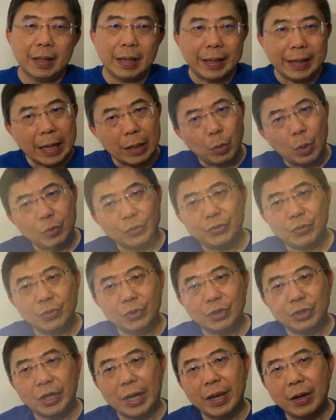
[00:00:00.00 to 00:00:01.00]
And I'll also
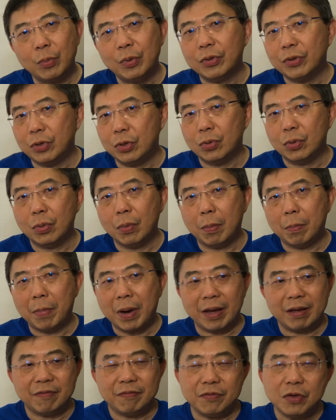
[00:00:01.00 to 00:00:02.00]
share with you
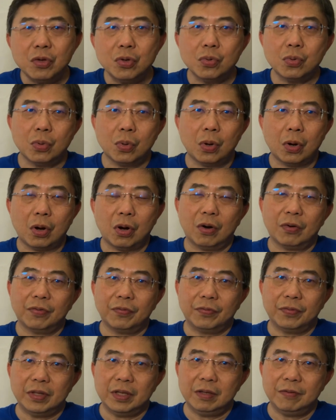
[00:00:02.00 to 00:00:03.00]
my view
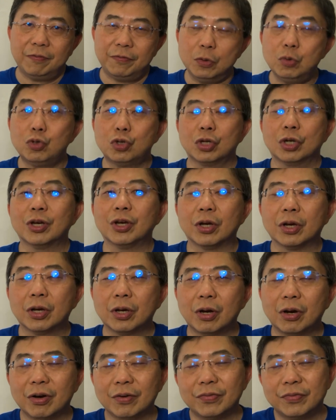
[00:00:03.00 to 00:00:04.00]
of the future
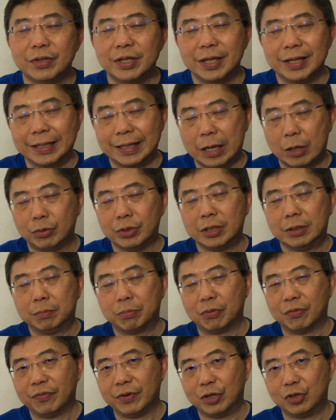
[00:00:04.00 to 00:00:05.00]
of the accounting
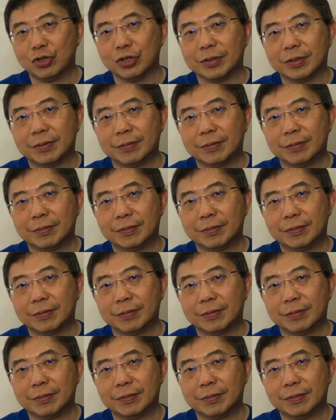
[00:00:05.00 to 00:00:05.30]
profession.